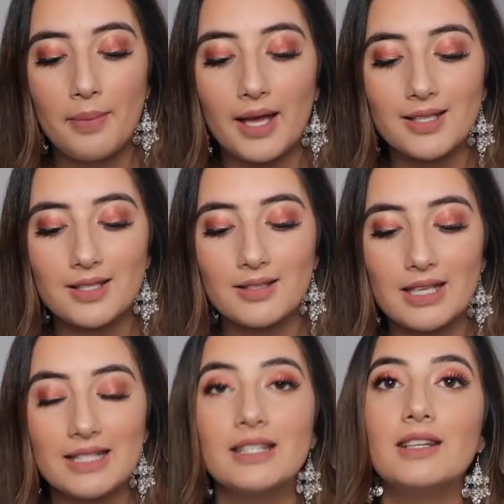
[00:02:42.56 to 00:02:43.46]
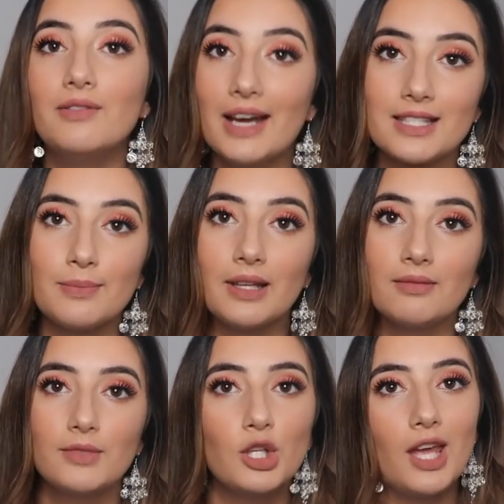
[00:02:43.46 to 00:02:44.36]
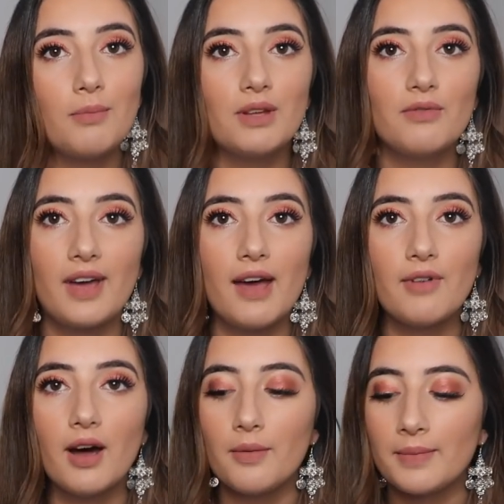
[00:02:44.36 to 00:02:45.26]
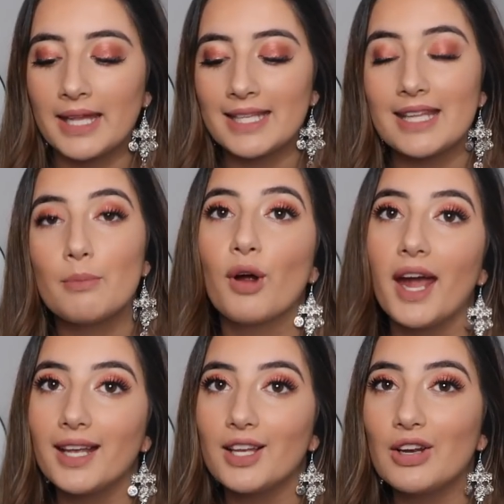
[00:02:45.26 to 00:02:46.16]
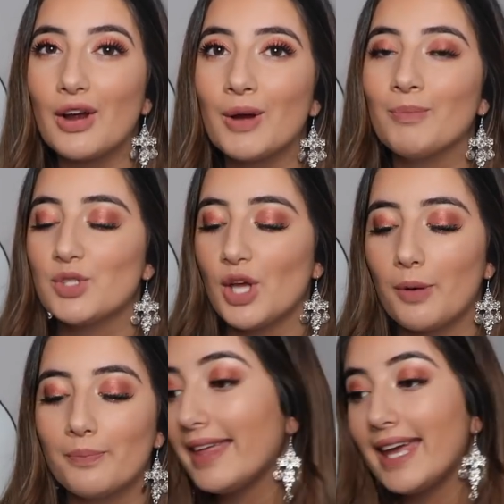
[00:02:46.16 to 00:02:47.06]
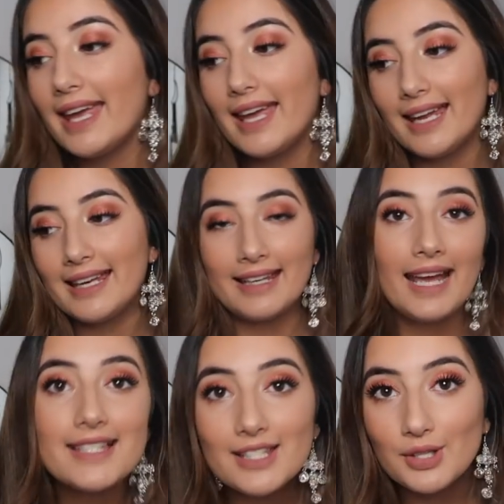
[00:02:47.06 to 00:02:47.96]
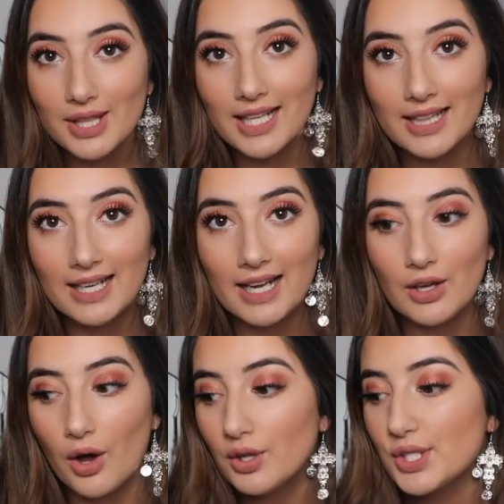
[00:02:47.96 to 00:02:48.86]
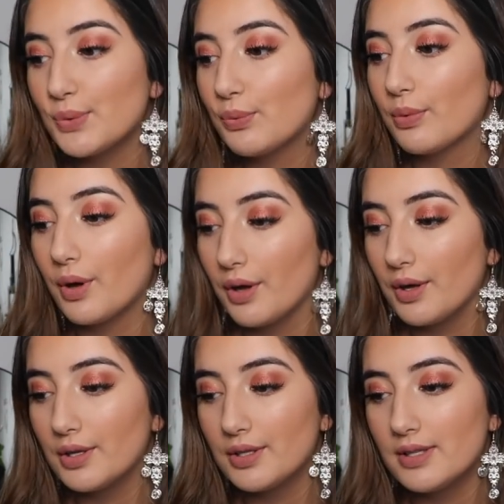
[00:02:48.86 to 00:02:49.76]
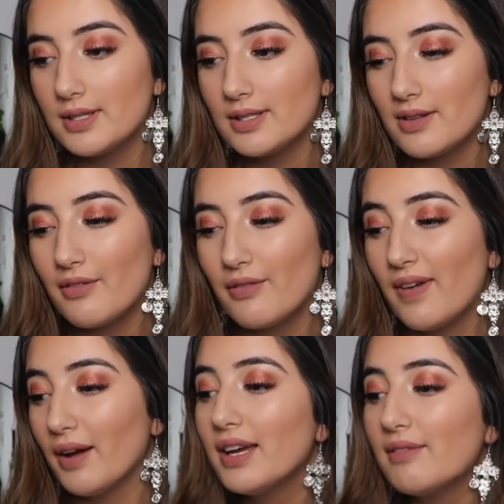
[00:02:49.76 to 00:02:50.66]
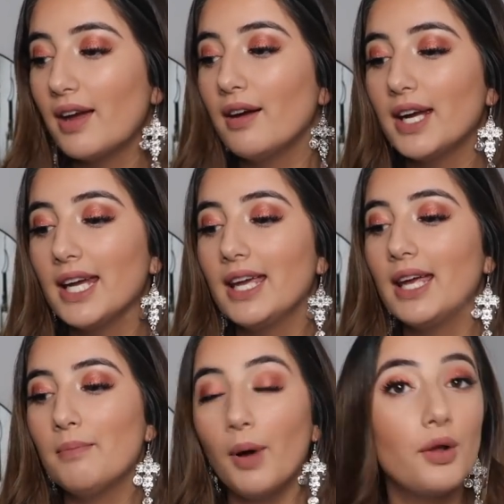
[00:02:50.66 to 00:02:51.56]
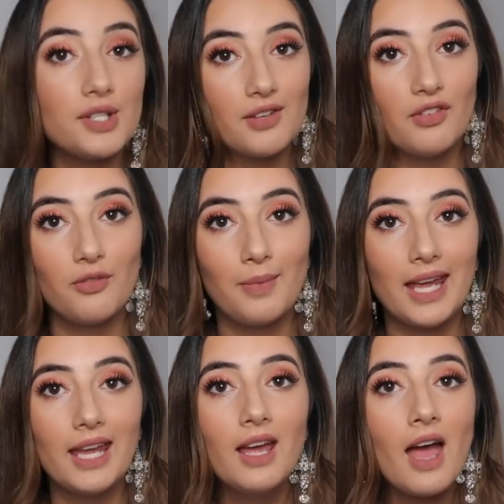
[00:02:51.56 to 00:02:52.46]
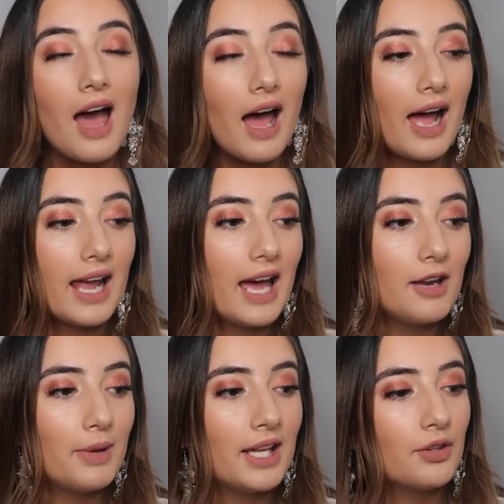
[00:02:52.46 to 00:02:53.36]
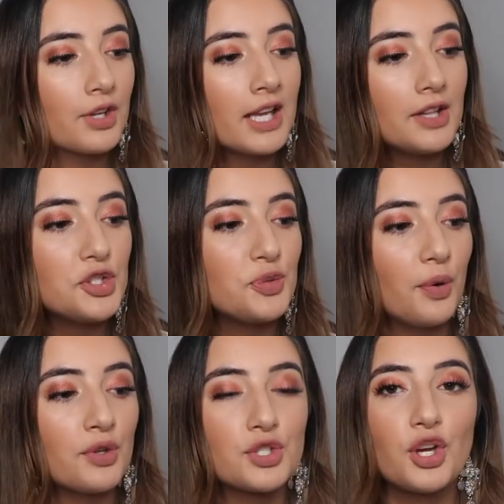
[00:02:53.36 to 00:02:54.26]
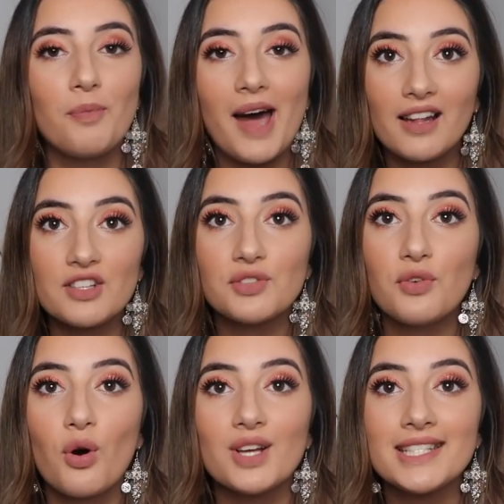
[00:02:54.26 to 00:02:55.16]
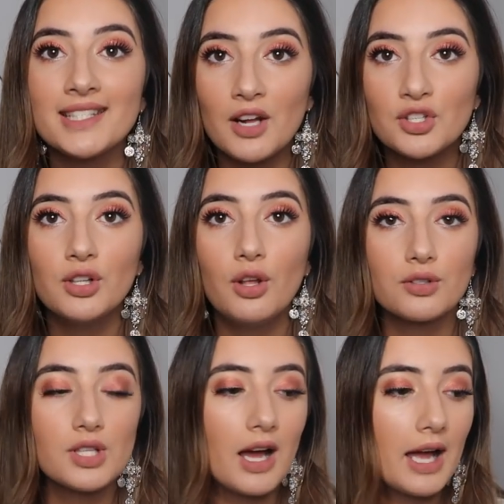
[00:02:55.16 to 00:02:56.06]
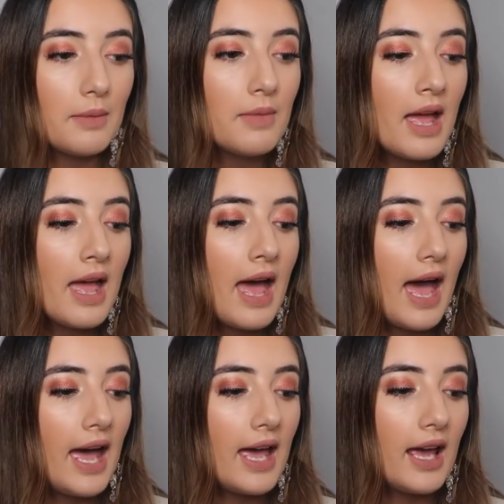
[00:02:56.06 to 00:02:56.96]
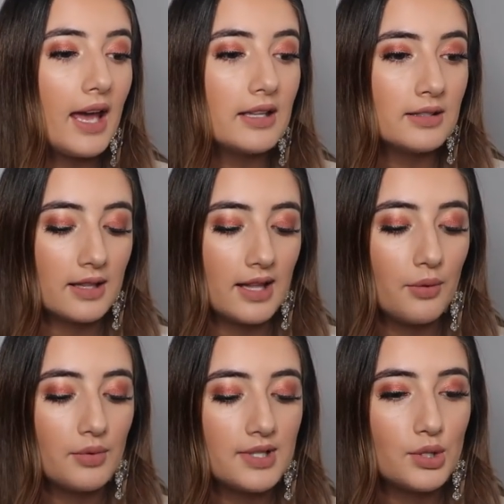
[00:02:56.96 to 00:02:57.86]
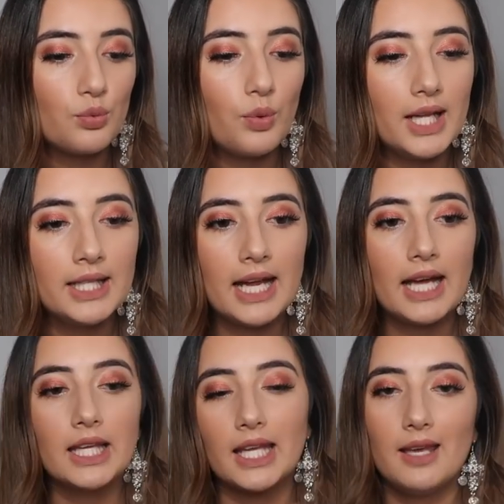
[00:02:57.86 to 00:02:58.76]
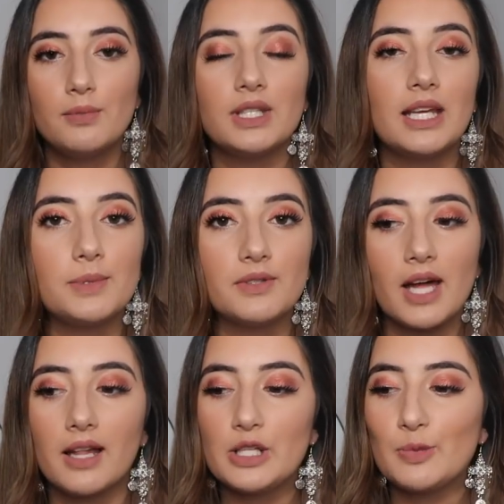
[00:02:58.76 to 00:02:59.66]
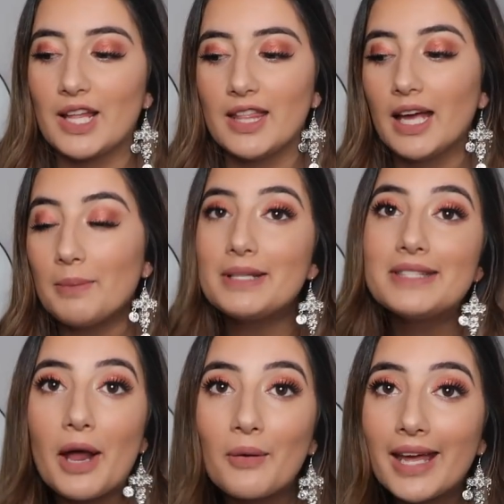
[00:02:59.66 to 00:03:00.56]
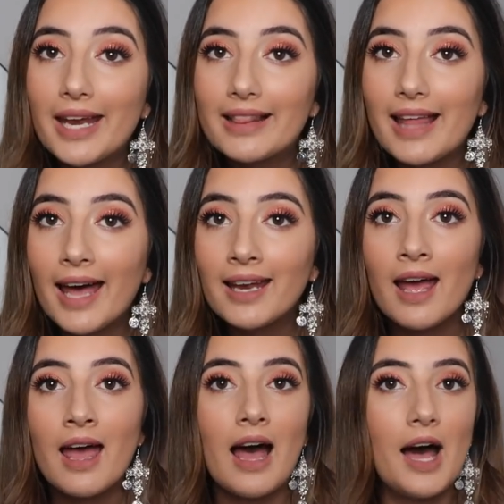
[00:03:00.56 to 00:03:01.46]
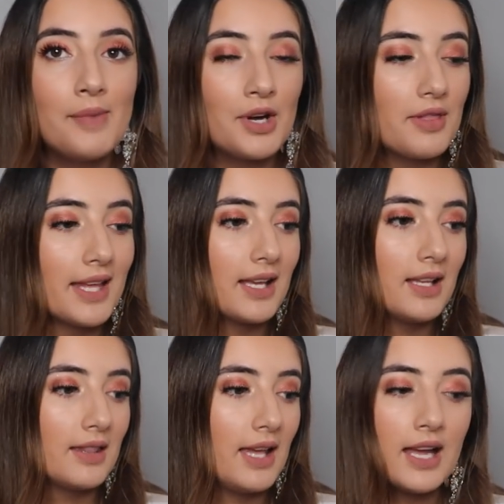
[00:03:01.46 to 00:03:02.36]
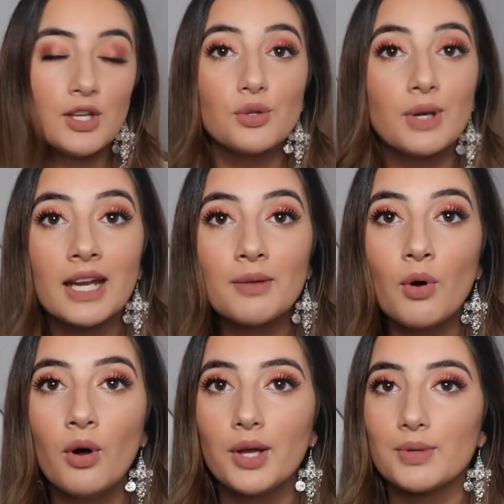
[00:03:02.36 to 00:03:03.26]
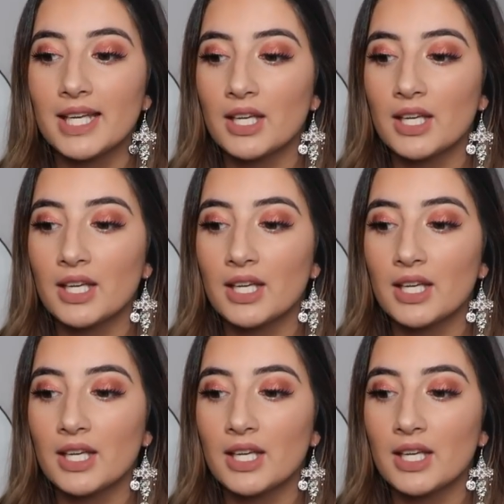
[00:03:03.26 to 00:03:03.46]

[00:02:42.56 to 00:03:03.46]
But it's an investment. You keep them forever unless they break, you know. So the next little thing that I got was very, very impulsive of me. I had been looking at the Sports Girl palettes for such a long time, and there was this one that had like heaps and heaps of colors, but I think I missed out on getting that. I don't think they do it anymore. It was